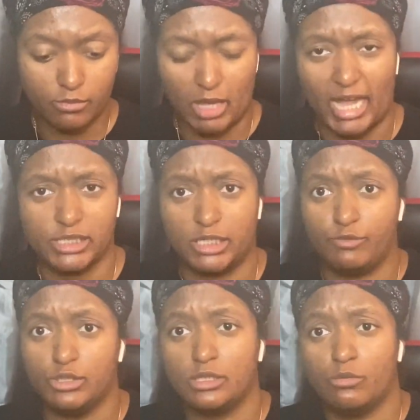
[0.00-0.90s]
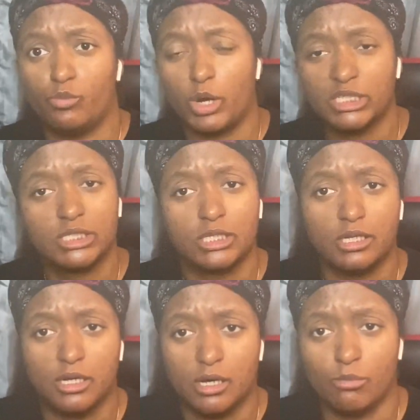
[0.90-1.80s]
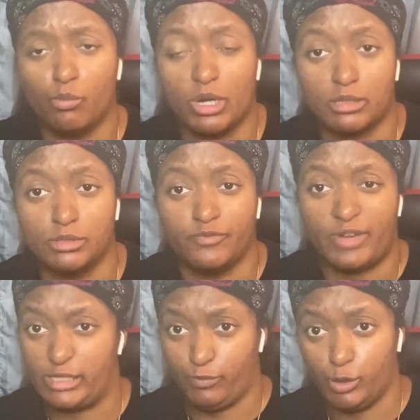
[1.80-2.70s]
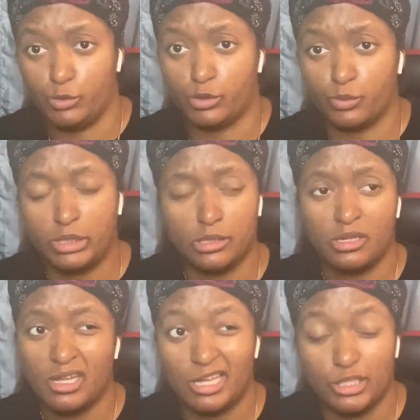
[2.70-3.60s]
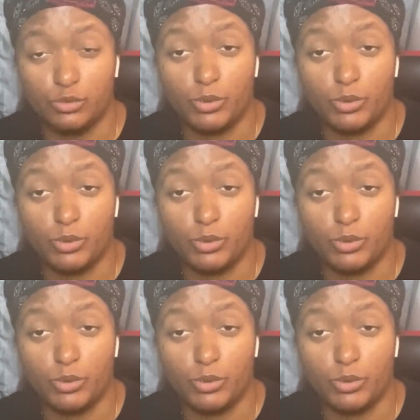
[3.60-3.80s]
Actually, if you watch the Welcome to Phaseoflunar one, you